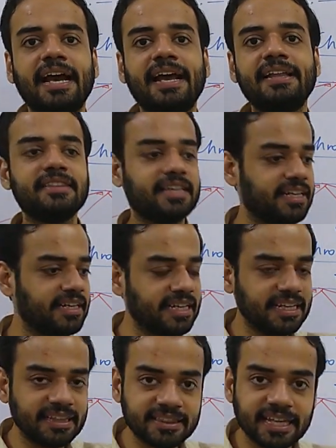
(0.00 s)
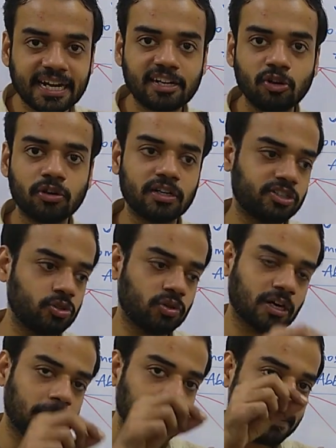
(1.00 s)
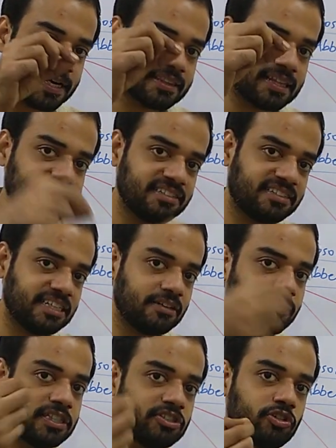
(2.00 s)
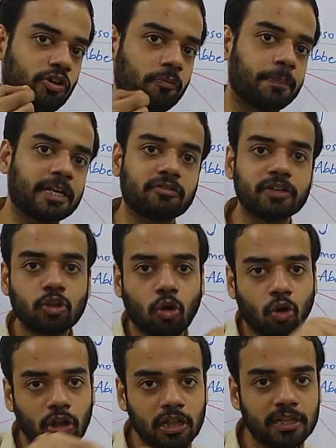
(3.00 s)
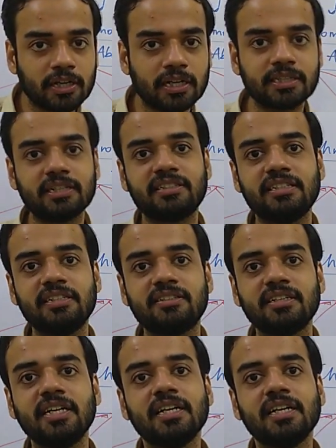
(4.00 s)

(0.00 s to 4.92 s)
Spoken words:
and then in that locus you compare that gene which you have picked with all the other genes.